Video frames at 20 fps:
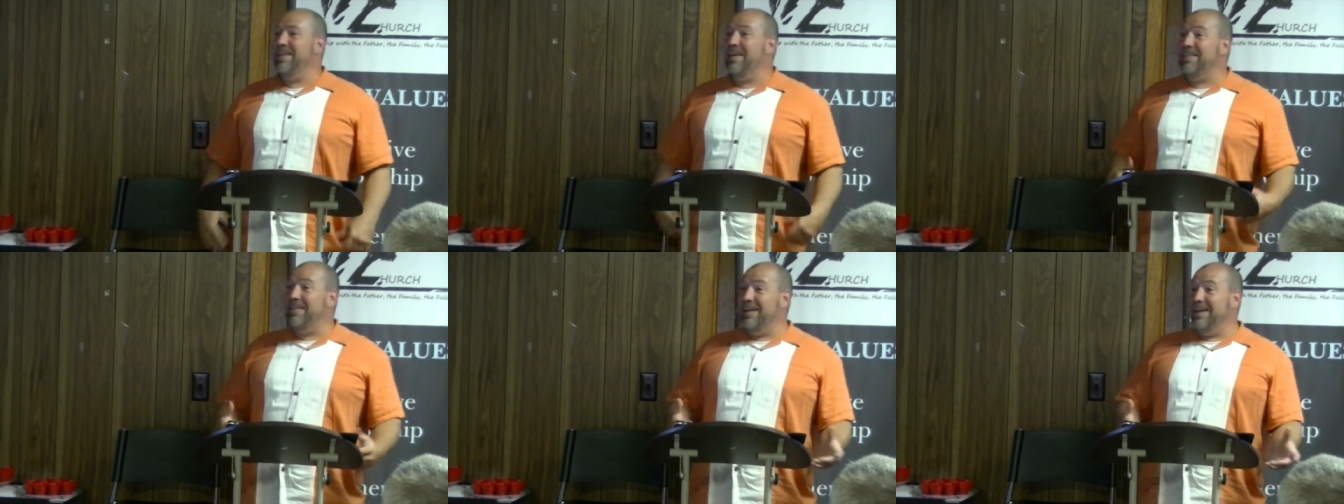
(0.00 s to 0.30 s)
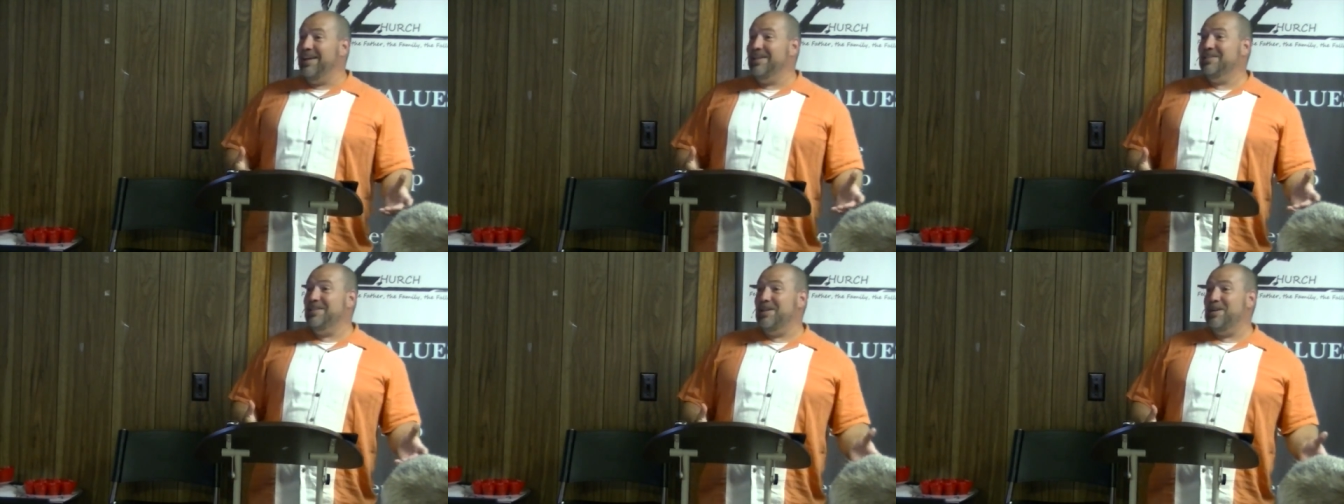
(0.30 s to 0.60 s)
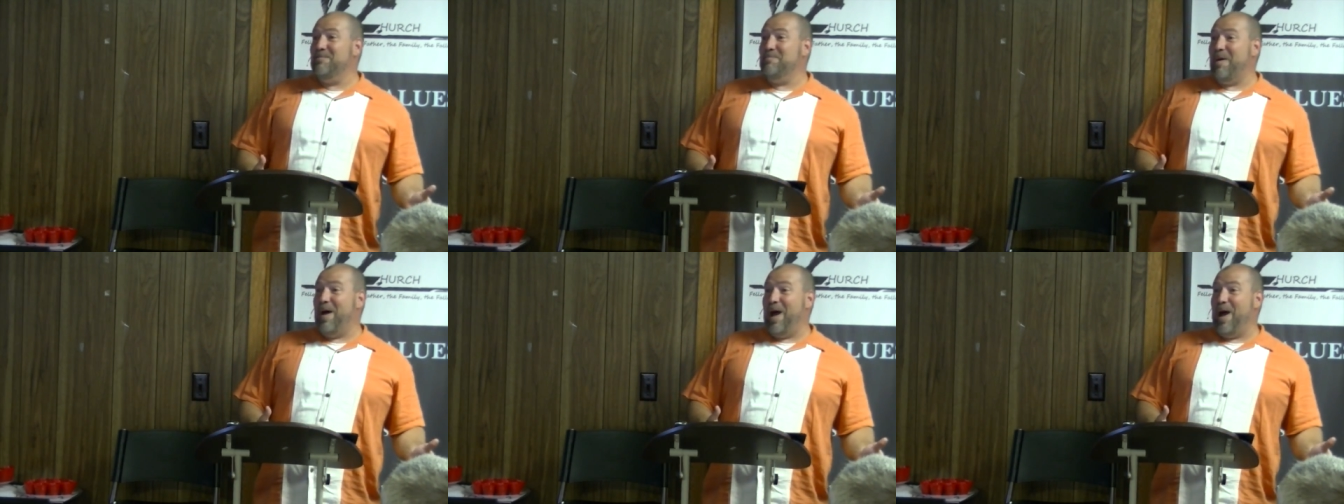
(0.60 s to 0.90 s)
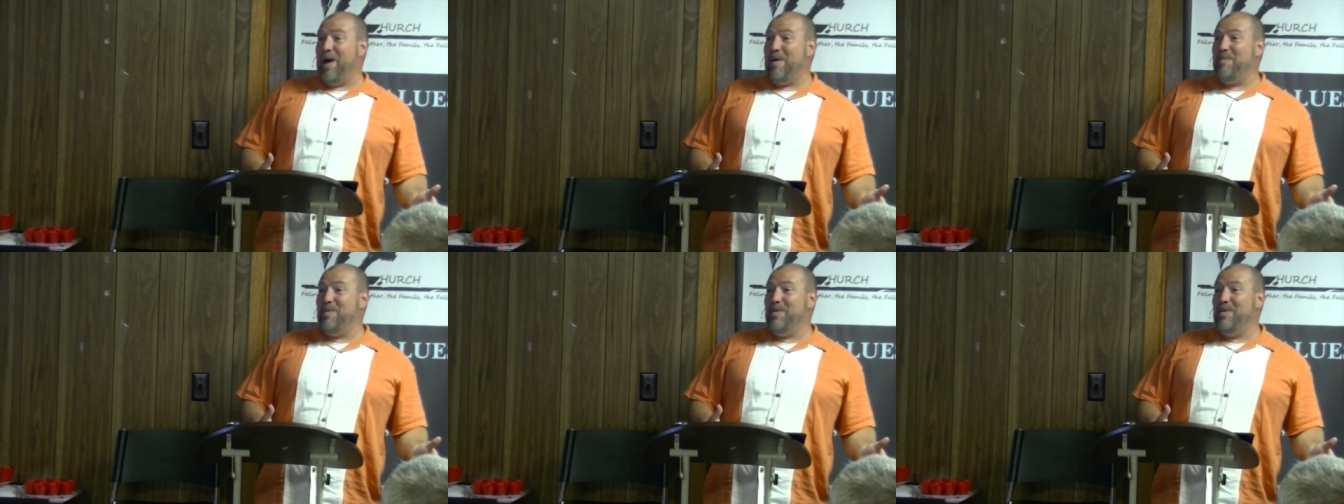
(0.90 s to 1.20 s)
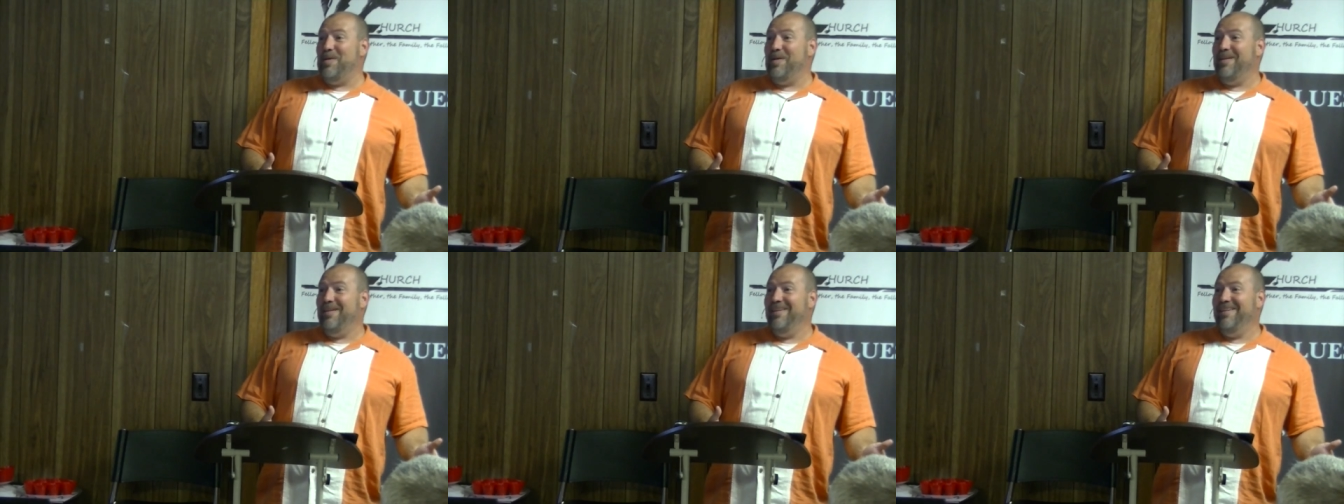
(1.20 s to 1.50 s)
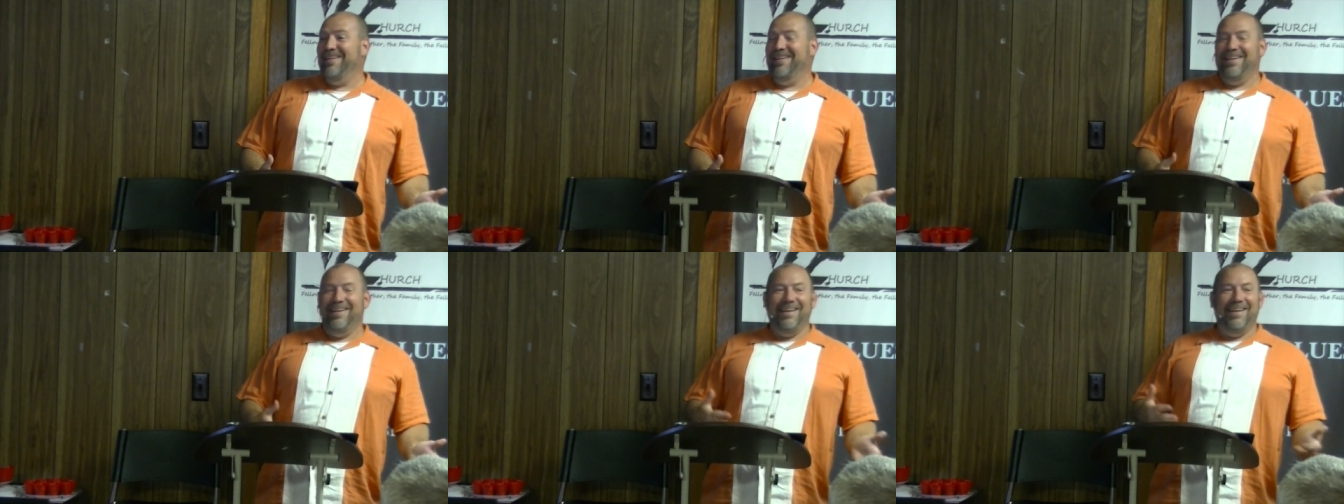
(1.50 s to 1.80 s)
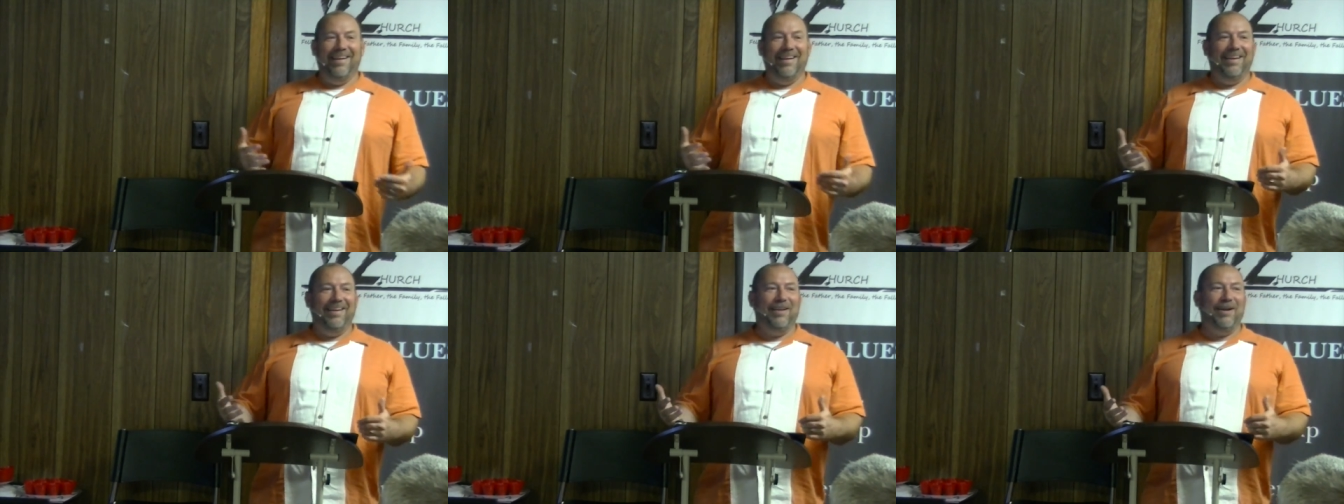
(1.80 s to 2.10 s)
They think it's in the Bible,
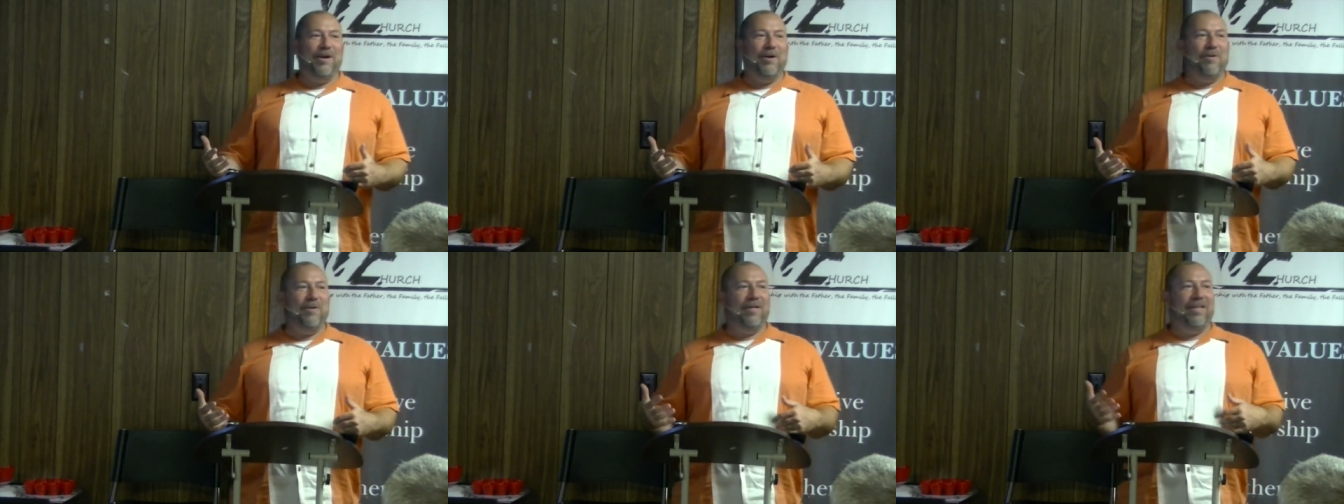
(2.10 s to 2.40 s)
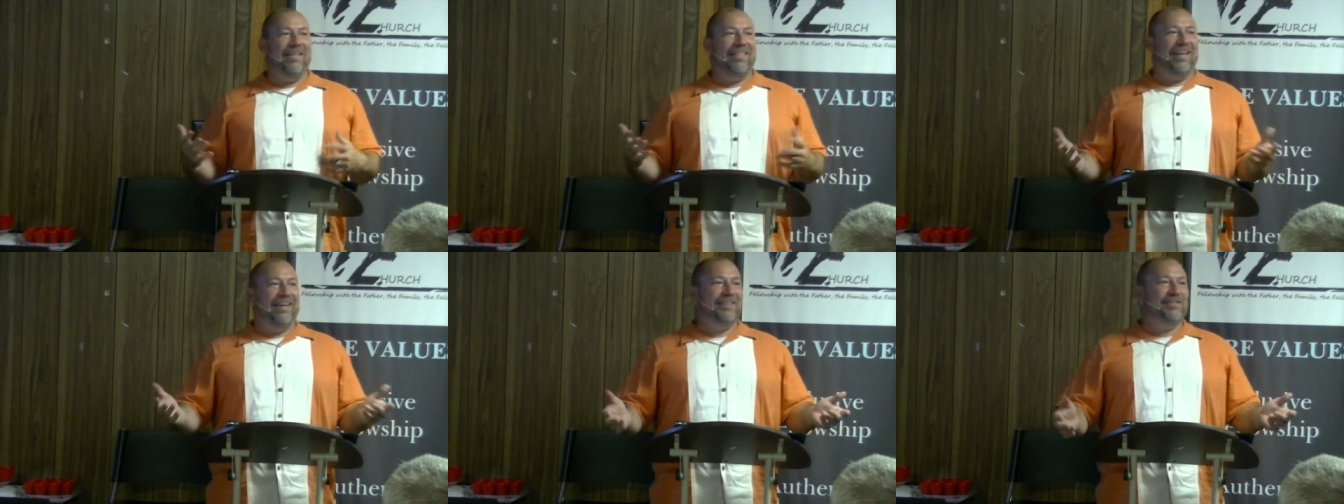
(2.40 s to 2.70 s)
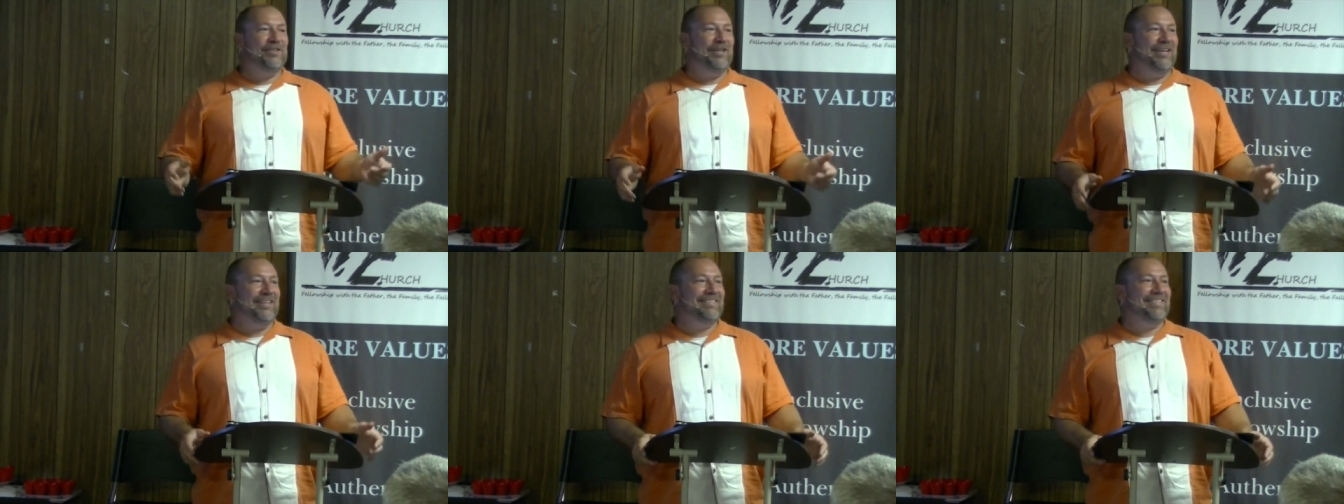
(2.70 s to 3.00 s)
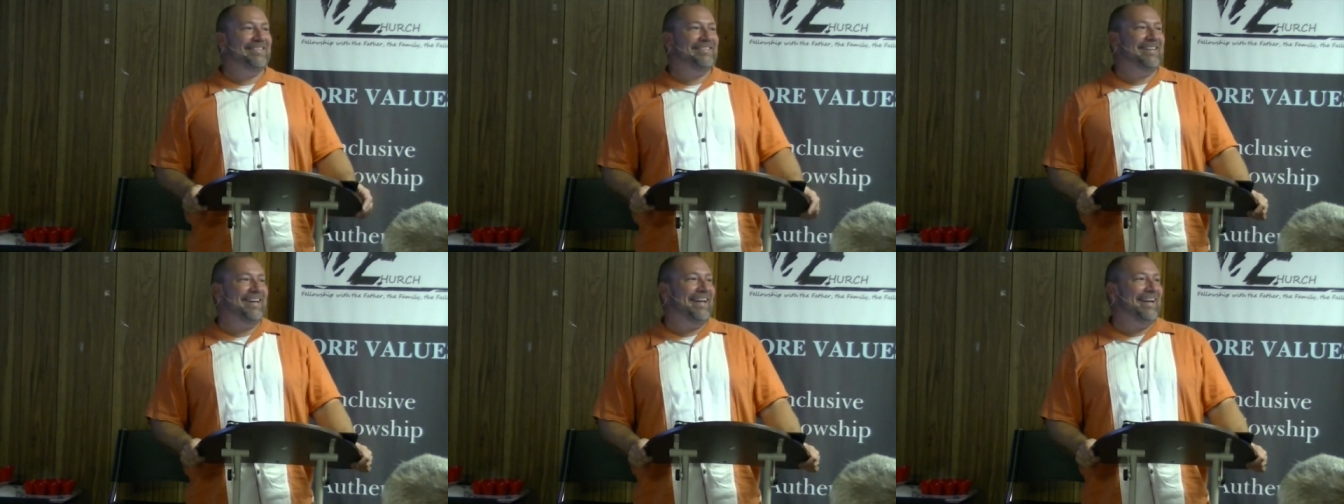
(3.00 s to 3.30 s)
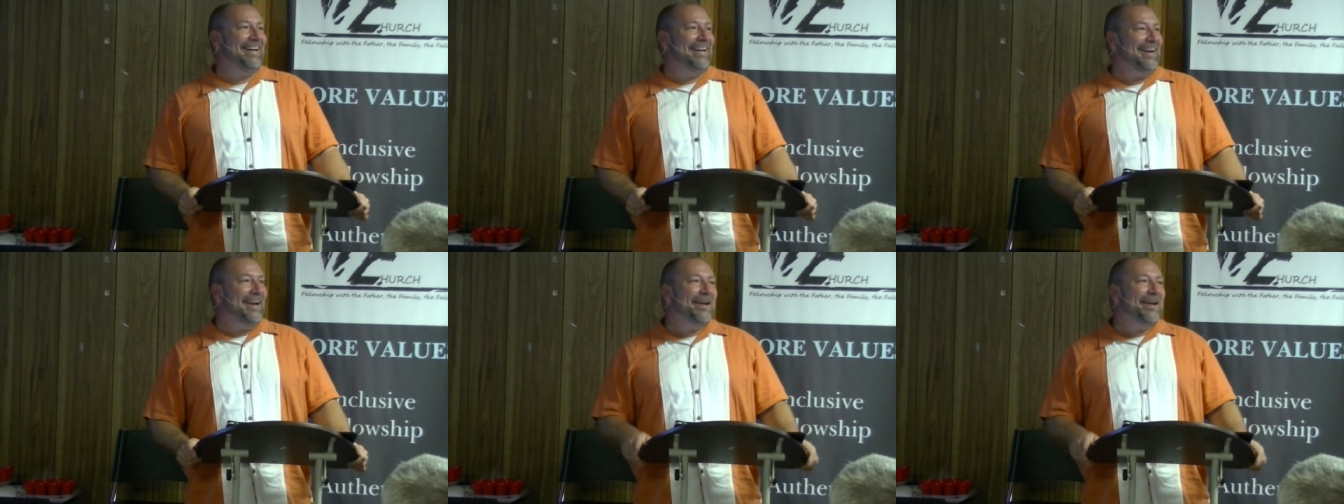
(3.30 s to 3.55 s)
or they think Jesus said it.